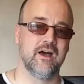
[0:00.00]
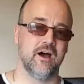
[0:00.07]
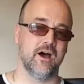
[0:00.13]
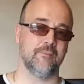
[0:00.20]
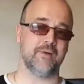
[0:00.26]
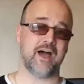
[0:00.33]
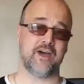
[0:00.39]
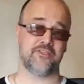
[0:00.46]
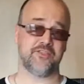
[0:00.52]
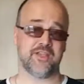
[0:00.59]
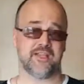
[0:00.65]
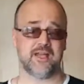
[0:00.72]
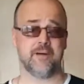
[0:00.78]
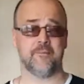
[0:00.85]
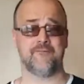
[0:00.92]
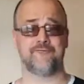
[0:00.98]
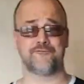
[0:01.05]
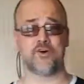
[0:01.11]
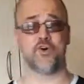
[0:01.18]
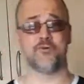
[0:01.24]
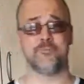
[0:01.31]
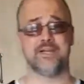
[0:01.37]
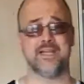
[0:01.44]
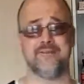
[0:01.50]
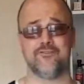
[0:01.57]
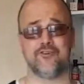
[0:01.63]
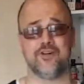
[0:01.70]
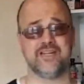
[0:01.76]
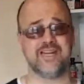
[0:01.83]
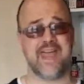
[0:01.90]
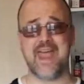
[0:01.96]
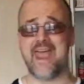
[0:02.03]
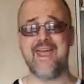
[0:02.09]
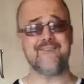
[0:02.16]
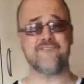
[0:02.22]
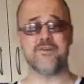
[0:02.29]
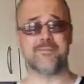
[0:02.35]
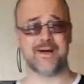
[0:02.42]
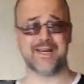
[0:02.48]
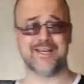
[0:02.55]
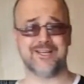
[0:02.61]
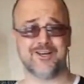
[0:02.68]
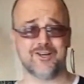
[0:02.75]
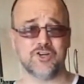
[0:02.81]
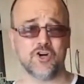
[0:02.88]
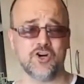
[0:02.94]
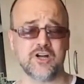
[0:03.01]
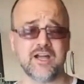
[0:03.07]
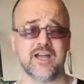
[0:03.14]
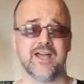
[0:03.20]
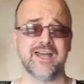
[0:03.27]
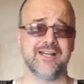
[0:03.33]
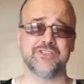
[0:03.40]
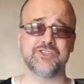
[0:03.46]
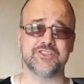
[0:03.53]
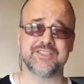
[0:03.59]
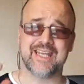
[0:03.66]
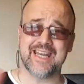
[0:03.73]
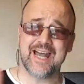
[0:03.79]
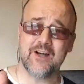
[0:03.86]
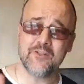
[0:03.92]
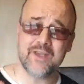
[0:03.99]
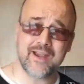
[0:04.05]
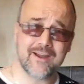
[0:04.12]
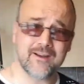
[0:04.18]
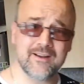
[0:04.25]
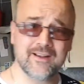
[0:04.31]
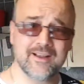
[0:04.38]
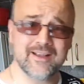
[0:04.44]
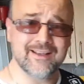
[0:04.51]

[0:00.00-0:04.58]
I think I'm a firm believer in everybody can cook. Just get out there,